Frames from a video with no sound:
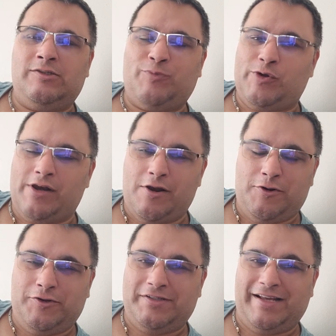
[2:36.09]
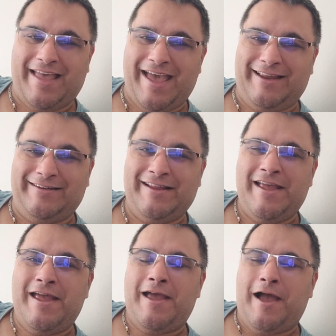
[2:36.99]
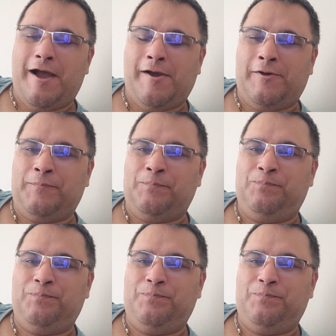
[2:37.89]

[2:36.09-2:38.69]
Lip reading: Spoiler alert again. It's a